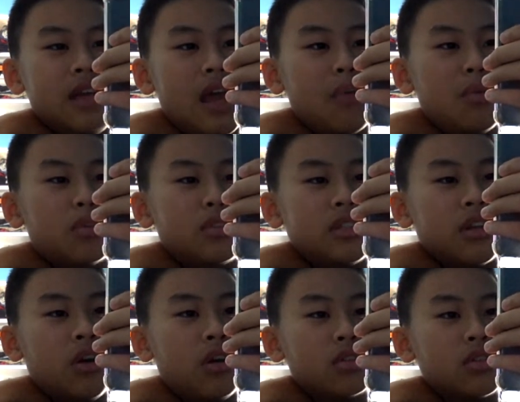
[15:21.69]
Apple shall
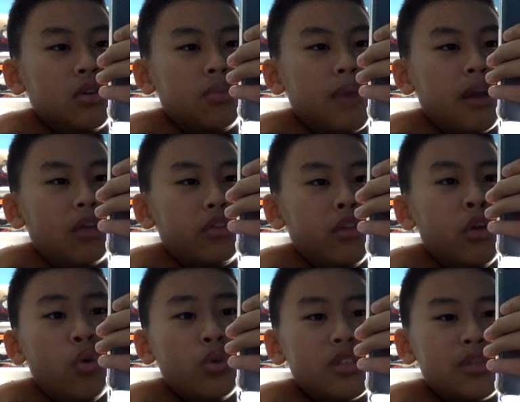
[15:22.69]
also bear
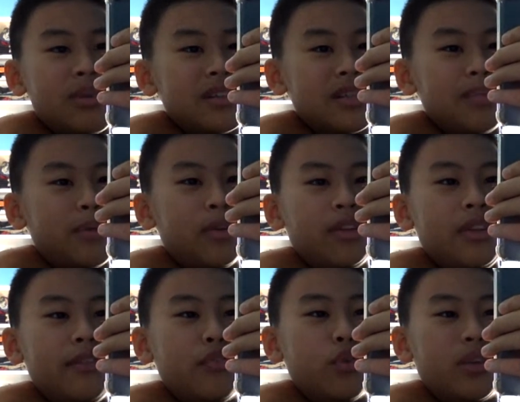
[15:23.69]
no
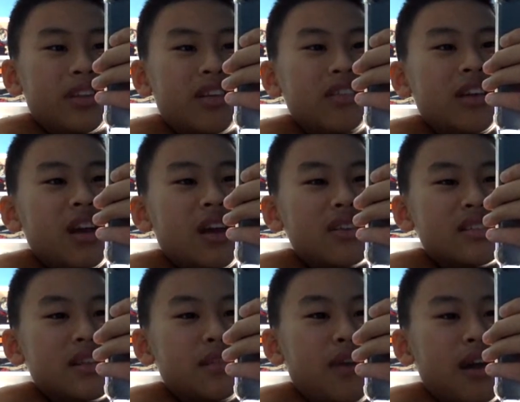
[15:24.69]
responsibility for returning iOS
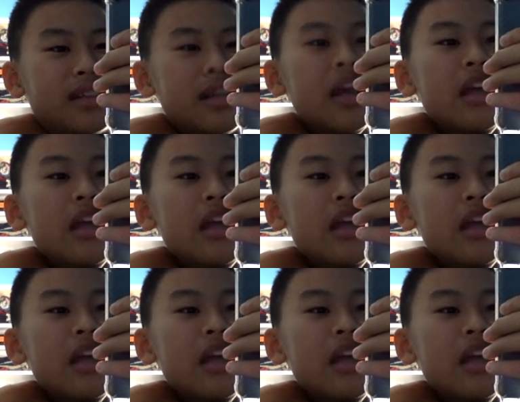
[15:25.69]
device